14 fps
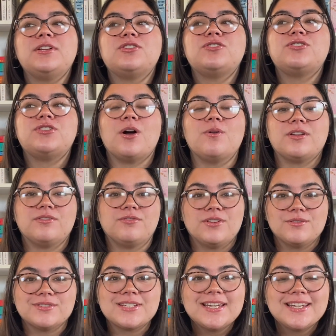so
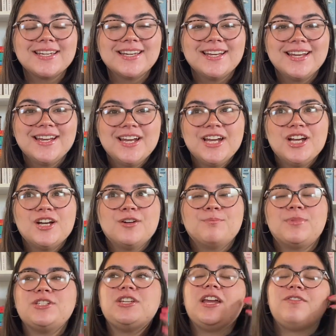confusing,
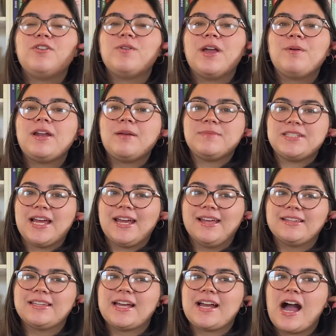but if you get what I'm saying,
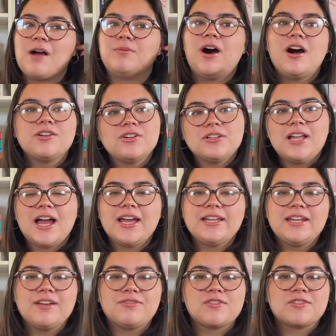like, I will underline
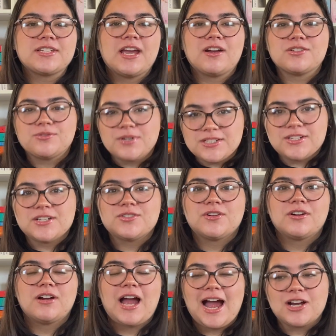if there's characteristics
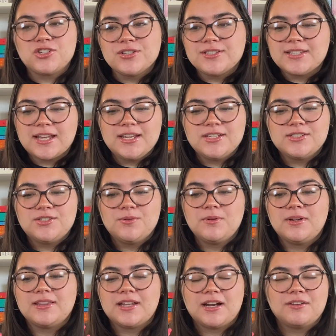or actions that he's
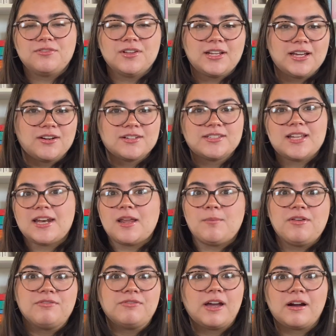doing that I feel like are sending me
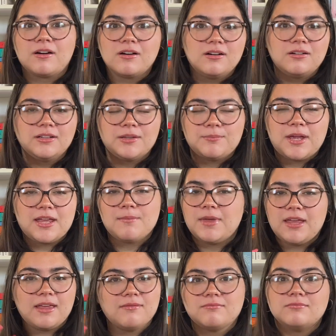feral and making
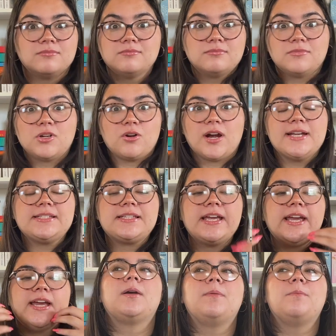me
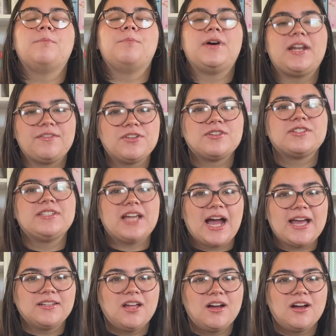crazy. But if there's
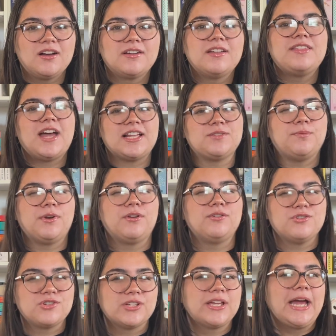dialogue, that's when I'll
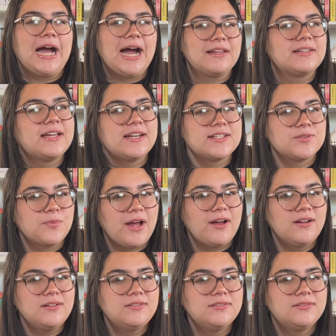usually highlight as
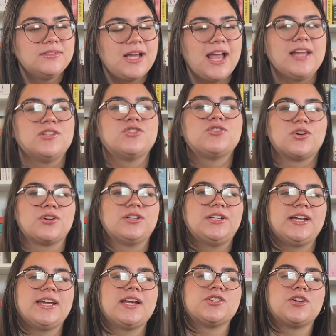well, and
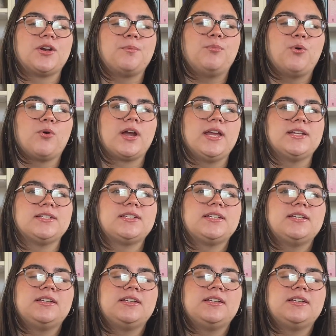circling as on important